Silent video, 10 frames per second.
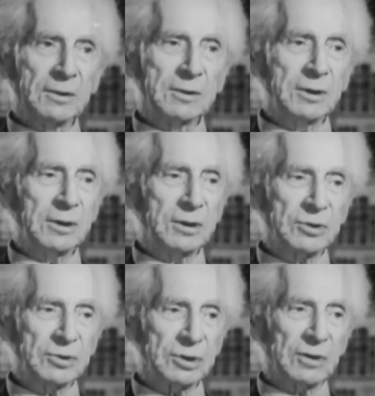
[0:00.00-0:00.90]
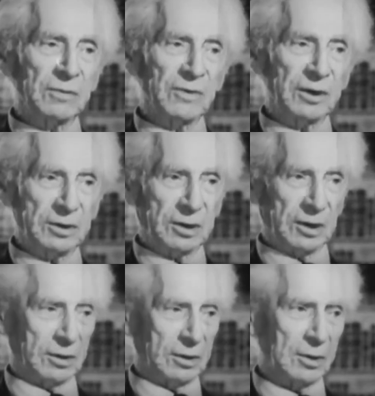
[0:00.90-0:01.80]
The Greeks
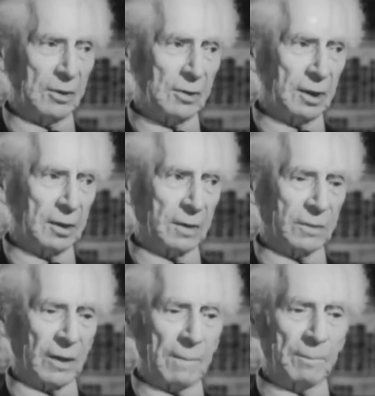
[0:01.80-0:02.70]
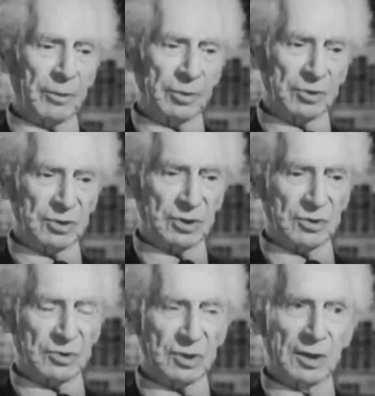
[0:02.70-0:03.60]
invented a whole lot of hypotheses